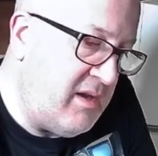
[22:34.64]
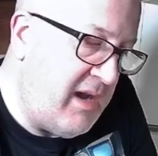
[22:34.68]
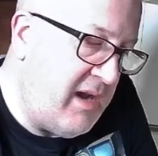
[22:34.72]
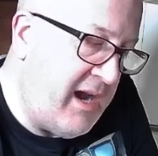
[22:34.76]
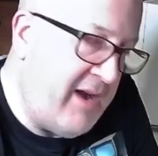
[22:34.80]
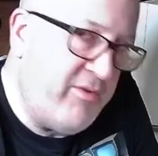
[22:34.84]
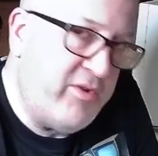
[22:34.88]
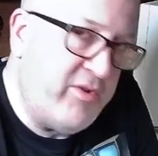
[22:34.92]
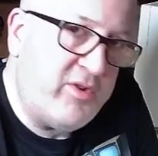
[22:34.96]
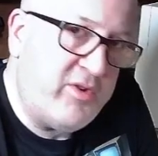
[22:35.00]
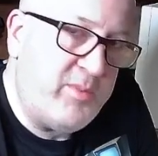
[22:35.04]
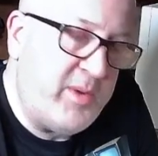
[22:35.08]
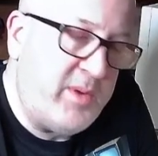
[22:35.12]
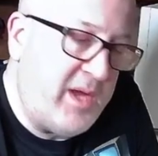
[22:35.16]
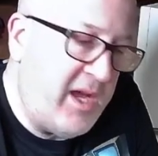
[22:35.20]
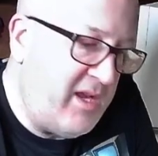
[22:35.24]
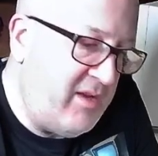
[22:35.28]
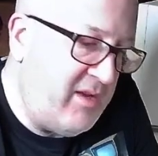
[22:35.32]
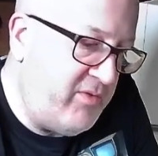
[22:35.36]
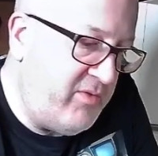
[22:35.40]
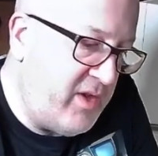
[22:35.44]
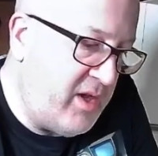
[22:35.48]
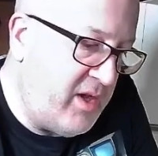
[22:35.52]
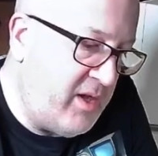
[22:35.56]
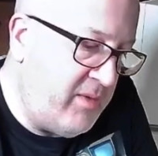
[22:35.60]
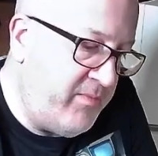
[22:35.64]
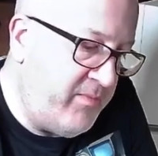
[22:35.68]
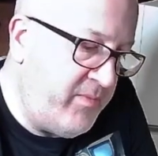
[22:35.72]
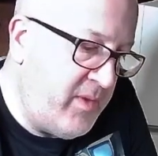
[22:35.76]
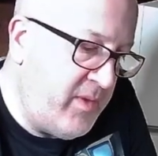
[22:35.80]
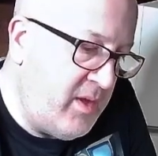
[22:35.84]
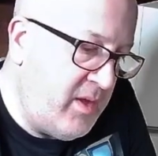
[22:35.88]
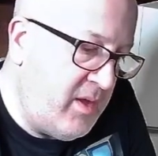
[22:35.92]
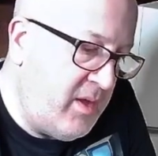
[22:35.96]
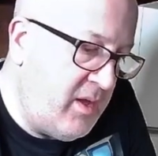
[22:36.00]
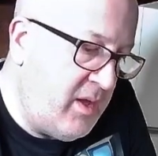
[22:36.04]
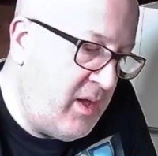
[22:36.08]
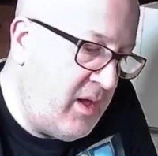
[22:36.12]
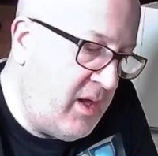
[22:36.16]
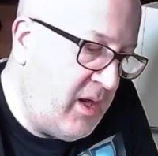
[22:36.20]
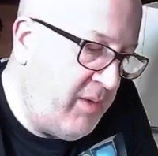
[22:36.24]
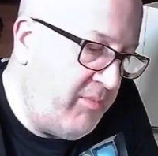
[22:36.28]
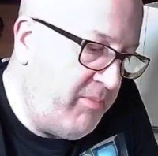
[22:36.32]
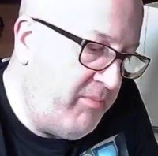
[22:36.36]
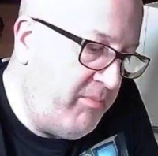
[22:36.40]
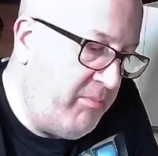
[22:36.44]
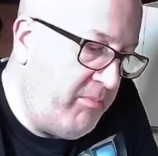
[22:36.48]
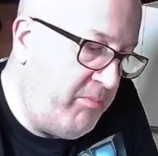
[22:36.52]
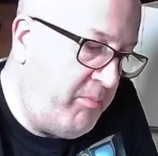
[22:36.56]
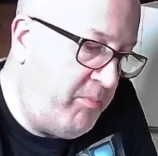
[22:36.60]
errant behavior.
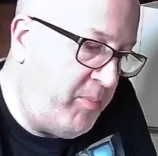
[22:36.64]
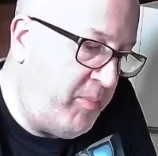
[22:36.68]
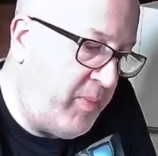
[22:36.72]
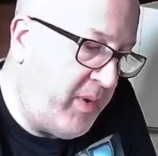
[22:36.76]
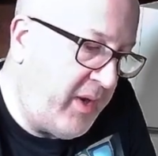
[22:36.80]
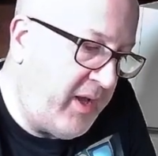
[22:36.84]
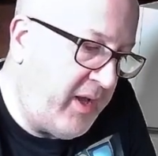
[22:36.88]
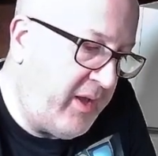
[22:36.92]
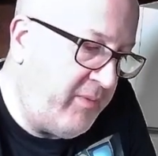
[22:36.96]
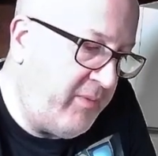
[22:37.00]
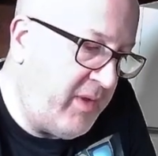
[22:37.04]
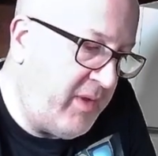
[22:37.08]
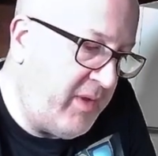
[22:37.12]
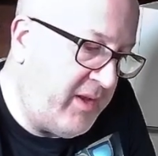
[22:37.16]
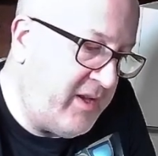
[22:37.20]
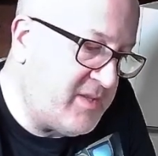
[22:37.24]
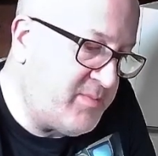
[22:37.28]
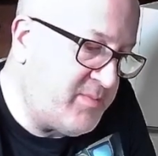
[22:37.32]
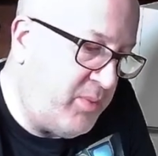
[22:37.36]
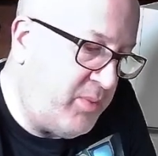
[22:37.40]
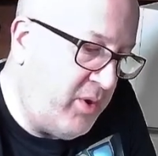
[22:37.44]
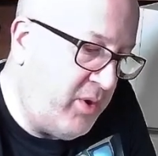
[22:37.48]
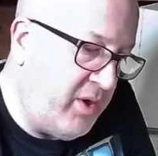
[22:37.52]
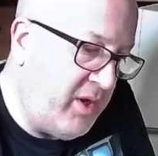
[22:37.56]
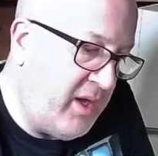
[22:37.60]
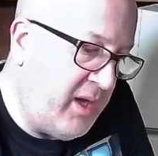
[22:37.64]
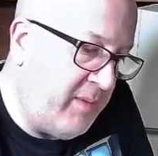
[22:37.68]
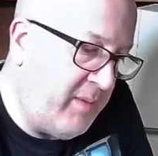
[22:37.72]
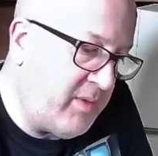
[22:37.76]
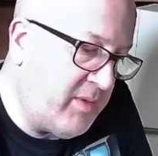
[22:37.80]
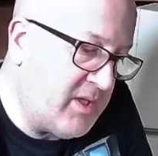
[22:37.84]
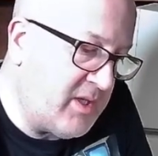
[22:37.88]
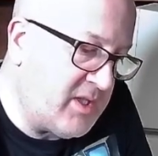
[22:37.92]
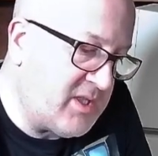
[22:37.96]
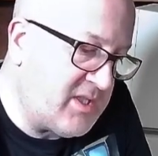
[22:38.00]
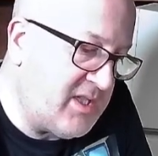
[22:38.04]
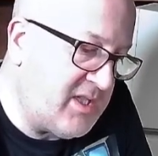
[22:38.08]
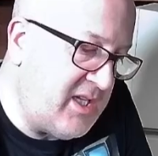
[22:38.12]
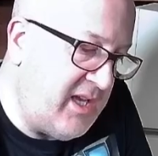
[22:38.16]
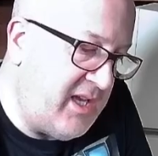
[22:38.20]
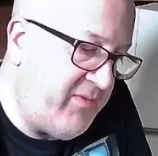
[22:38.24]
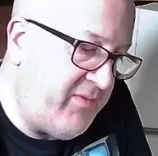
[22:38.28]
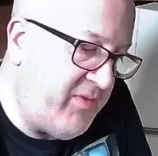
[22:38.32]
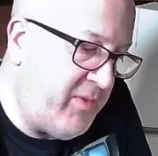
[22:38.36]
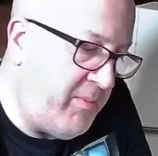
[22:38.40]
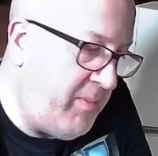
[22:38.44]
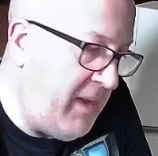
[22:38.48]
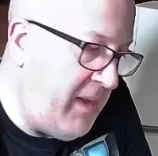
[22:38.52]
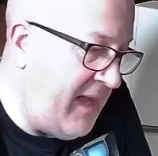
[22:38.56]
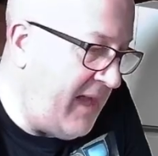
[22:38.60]
But at this point, I'm going to see if
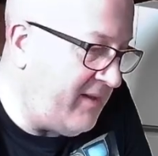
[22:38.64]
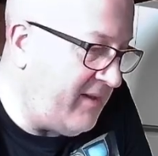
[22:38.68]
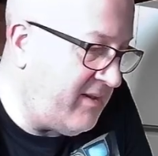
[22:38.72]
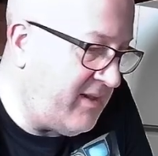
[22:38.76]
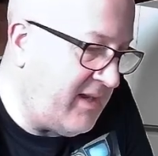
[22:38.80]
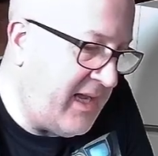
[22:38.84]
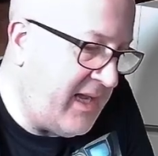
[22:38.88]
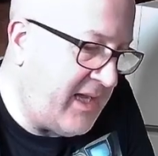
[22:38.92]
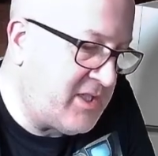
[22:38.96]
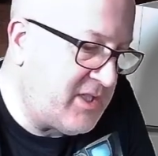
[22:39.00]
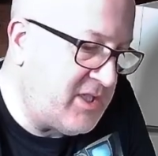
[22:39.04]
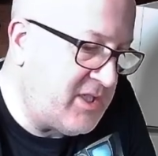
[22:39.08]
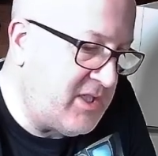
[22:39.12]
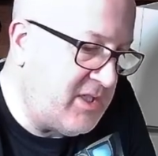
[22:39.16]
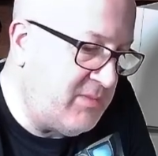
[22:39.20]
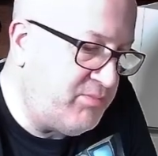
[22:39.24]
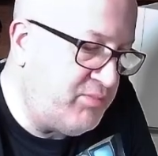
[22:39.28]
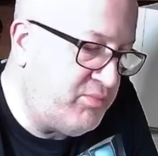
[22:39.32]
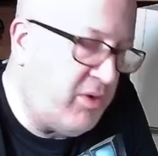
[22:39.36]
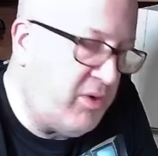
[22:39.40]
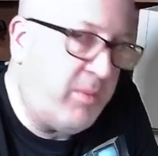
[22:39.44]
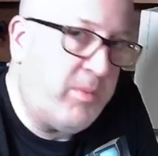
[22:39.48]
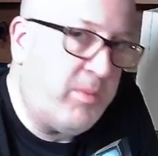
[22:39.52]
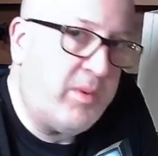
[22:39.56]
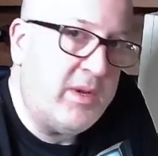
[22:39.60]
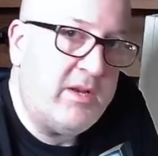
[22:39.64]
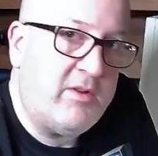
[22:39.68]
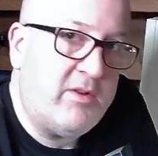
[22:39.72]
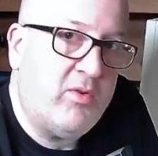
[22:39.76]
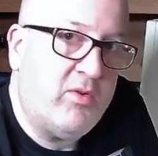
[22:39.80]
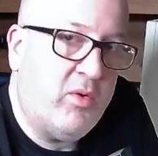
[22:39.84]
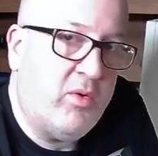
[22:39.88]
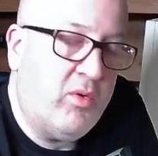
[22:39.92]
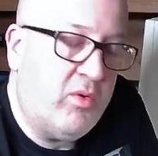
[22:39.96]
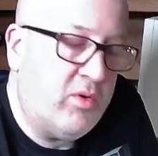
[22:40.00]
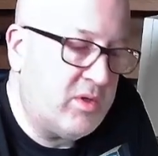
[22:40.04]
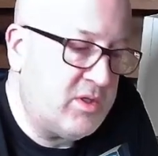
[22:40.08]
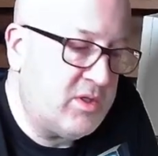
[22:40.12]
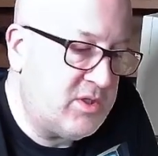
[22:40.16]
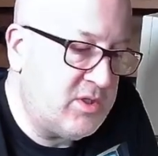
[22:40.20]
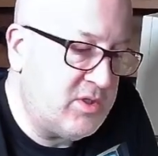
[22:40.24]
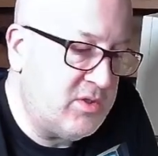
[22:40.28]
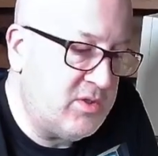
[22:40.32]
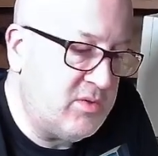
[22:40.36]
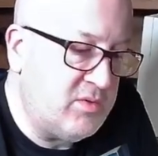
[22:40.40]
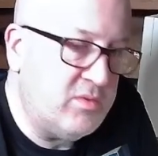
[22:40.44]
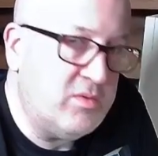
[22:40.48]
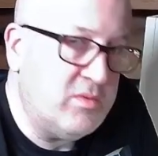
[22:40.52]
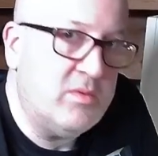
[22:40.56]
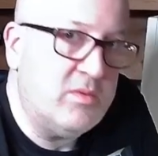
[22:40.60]
the PET can actually properly talk
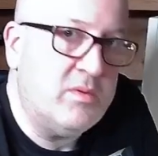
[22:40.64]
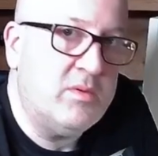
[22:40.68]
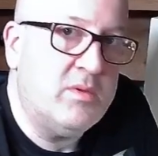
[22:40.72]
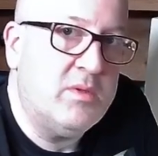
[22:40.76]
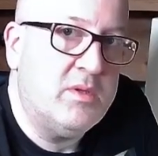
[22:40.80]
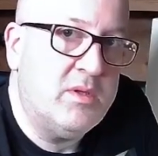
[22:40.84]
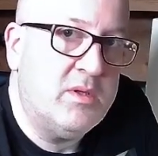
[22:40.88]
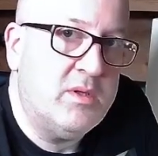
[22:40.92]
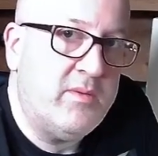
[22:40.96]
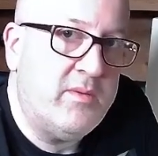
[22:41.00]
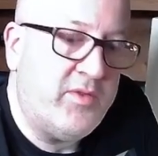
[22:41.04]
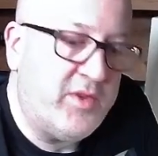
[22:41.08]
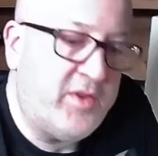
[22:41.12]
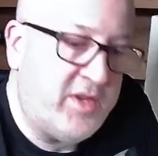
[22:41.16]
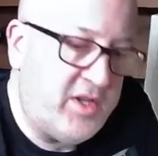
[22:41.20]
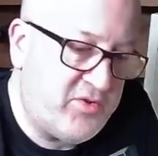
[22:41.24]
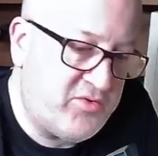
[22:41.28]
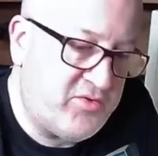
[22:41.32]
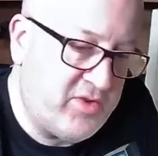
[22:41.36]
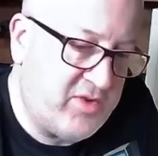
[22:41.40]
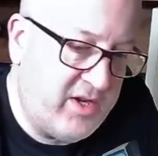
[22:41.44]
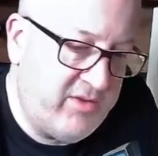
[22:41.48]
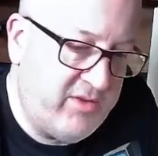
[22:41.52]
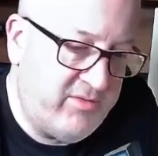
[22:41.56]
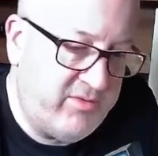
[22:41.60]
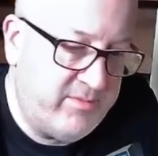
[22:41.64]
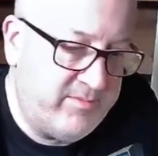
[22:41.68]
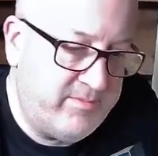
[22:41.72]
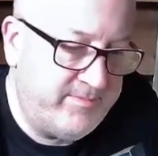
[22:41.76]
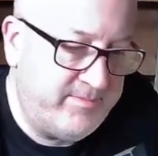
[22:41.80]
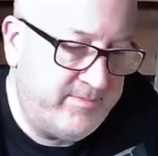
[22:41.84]
to the disk drive.